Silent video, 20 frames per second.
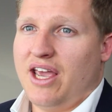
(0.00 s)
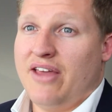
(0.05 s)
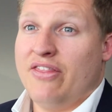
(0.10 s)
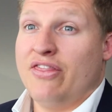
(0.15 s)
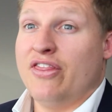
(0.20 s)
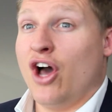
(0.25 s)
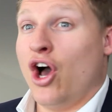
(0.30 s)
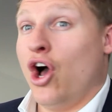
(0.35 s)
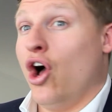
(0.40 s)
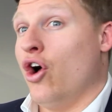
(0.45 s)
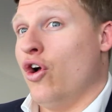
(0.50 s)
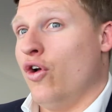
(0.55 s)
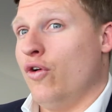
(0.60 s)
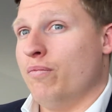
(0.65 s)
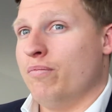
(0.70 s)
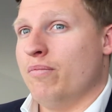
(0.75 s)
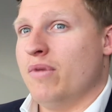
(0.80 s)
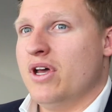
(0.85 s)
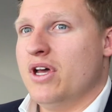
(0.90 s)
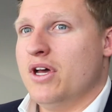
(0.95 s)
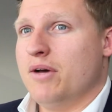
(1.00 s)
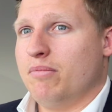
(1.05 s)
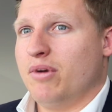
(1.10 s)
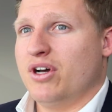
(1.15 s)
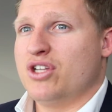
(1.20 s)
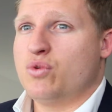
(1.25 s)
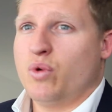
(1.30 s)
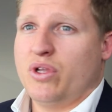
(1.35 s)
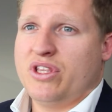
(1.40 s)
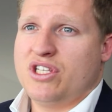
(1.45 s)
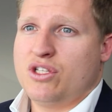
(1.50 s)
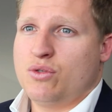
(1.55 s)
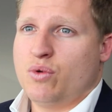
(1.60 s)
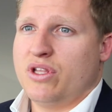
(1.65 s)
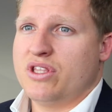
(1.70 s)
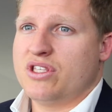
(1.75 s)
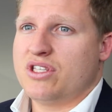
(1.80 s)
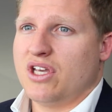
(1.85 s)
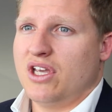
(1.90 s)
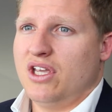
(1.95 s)
in the home by
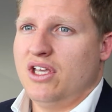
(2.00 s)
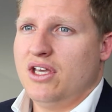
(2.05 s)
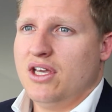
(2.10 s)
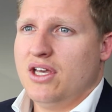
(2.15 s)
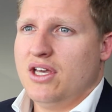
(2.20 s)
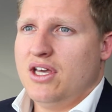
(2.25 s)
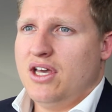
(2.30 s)
2020.